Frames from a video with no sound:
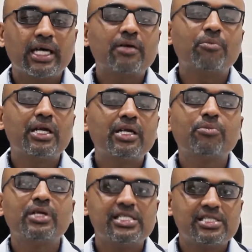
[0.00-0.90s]
get
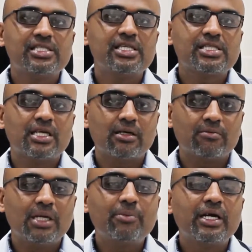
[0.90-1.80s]
multiple ECGs
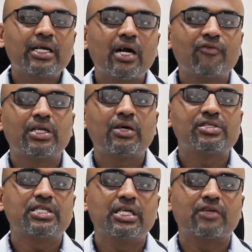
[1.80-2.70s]
maybe at half an
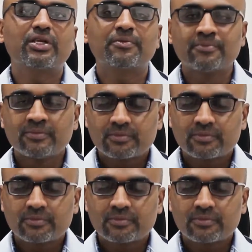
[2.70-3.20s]
hour's interval.